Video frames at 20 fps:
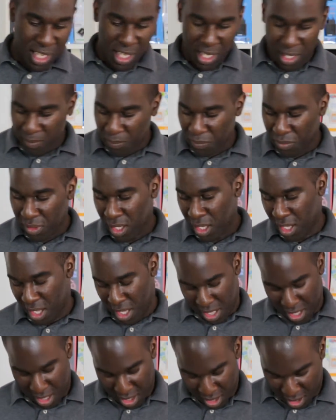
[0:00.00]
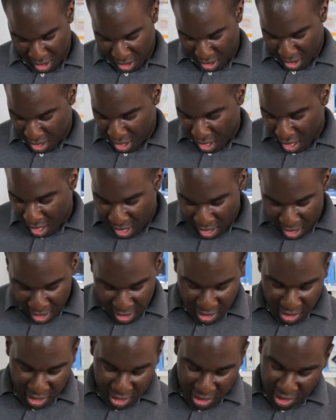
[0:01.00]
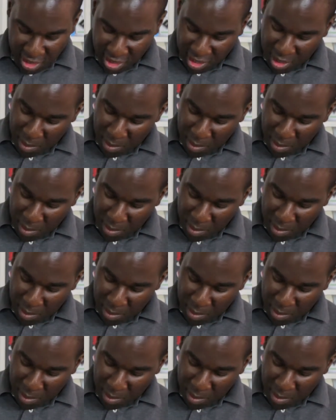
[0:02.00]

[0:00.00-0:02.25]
here, and it's as